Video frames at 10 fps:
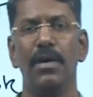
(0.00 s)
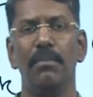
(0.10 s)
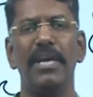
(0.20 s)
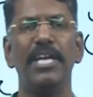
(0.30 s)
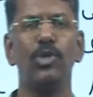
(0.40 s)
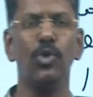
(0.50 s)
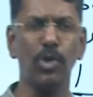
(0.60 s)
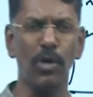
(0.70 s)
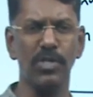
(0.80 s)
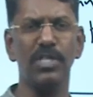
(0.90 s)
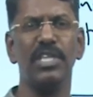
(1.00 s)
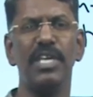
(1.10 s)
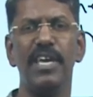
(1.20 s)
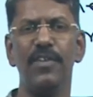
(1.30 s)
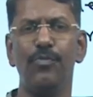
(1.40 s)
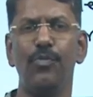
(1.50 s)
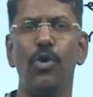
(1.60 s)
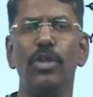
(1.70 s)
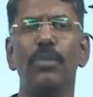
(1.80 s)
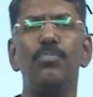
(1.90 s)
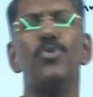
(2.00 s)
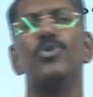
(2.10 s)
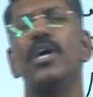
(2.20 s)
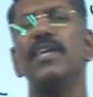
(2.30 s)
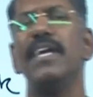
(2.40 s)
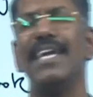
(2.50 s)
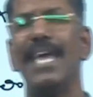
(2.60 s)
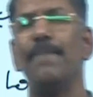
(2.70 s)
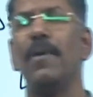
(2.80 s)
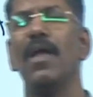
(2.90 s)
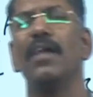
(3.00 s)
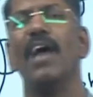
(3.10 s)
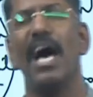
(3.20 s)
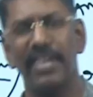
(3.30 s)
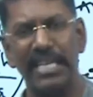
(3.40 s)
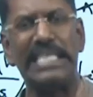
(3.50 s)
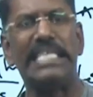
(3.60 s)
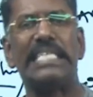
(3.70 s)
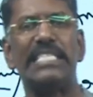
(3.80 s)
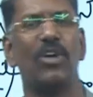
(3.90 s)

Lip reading: But in 2003 and 4, the Bhutan and Nepal or the other countries